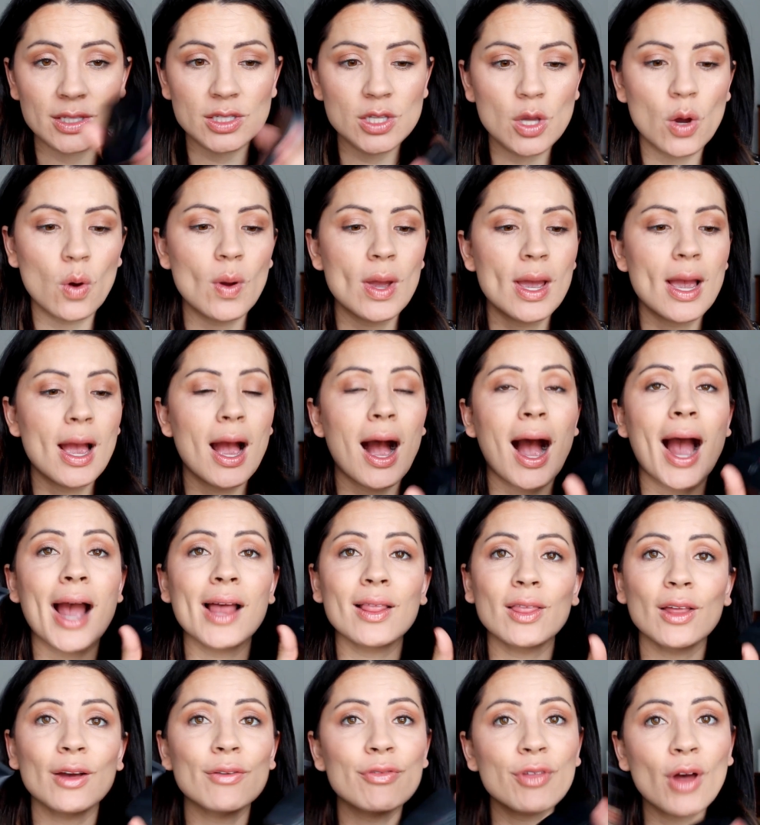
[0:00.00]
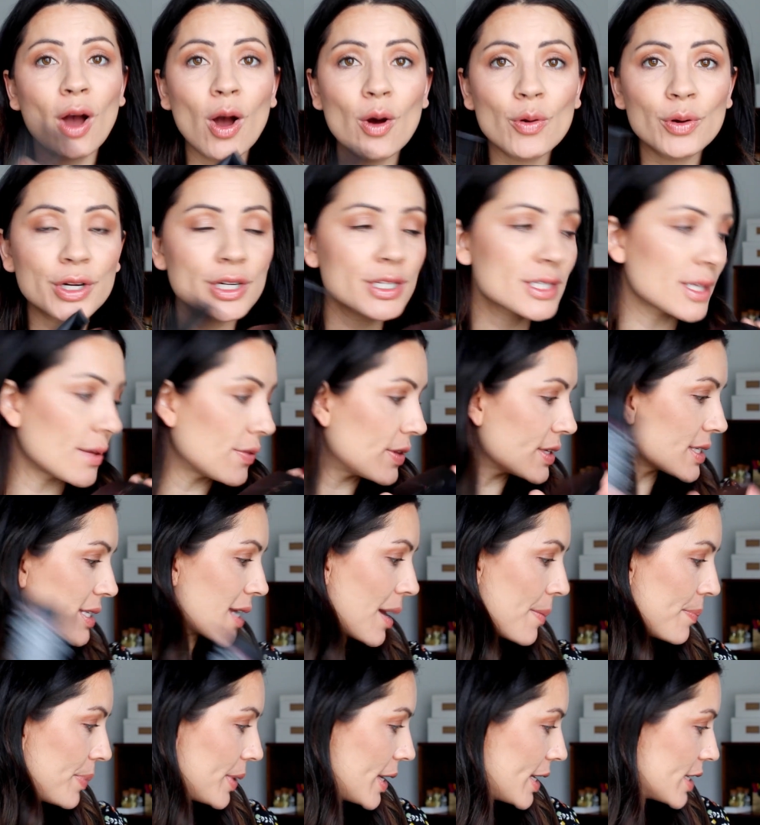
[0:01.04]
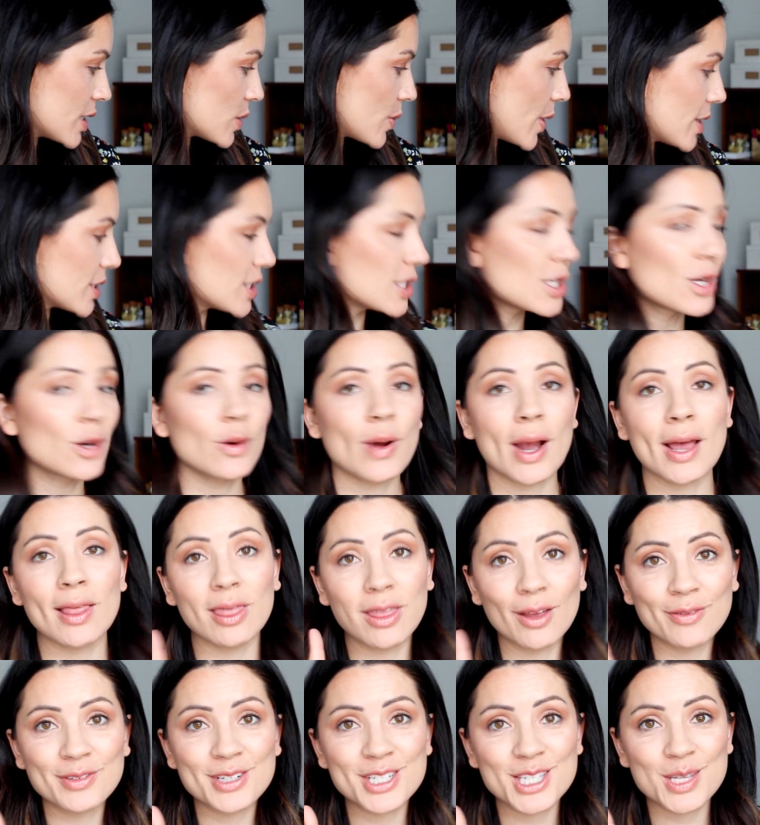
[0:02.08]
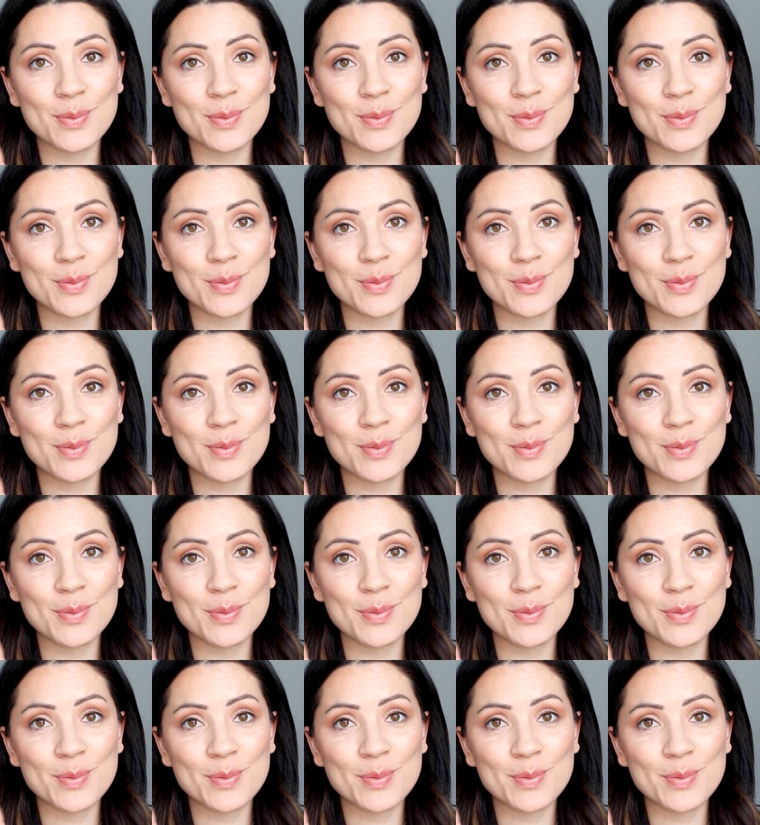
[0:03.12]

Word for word: So I love the owners of this company as well, so I'd love to